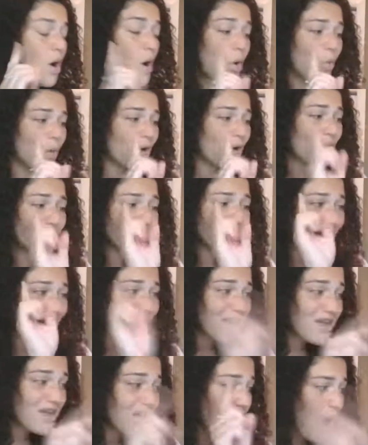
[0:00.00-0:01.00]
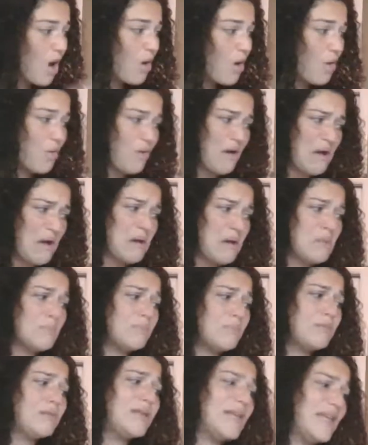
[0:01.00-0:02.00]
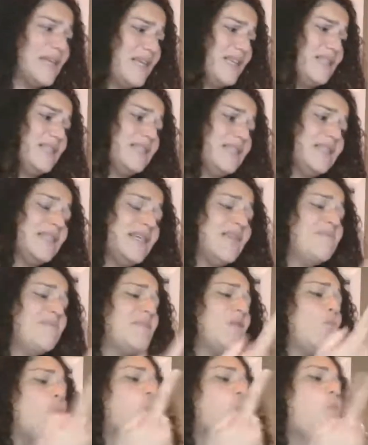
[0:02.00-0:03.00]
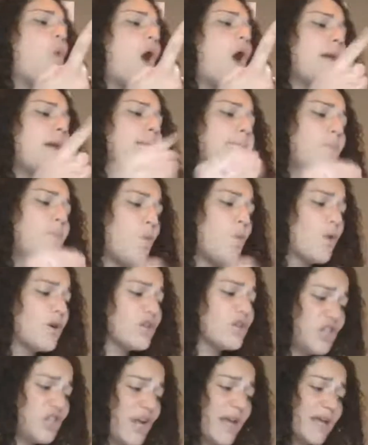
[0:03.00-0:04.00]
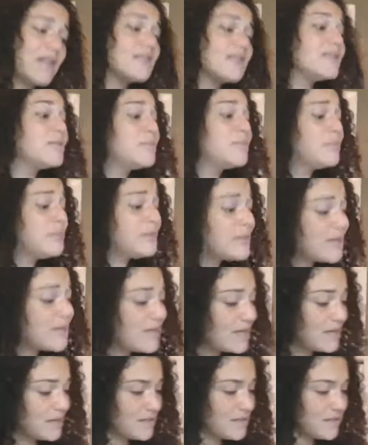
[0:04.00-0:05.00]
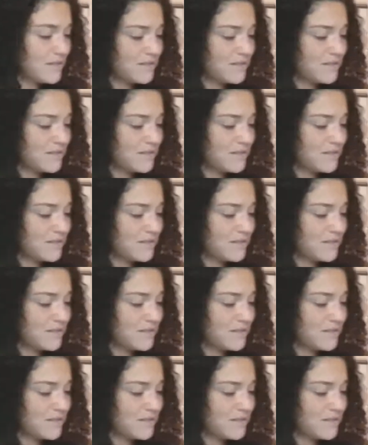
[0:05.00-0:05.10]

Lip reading: Where will I go? Please give me one more chance, please."